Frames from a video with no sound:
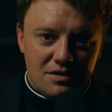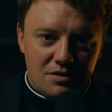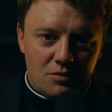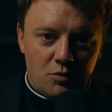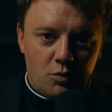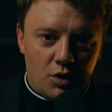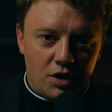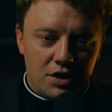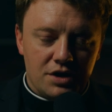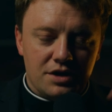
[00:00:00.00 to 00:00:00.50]

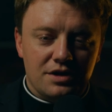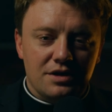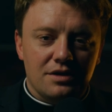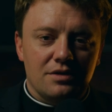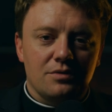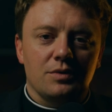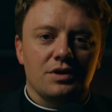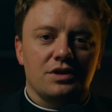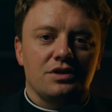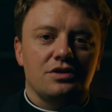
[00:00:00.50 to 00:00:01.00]
work
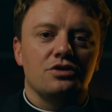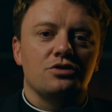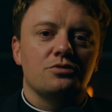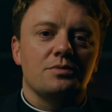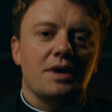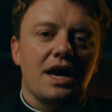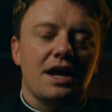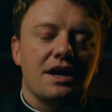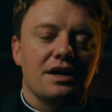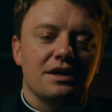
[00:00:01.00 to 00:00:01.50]
with
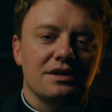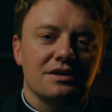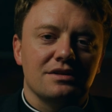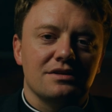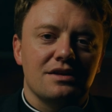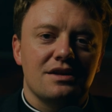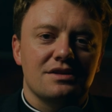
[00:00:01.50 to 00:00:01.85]
humanity.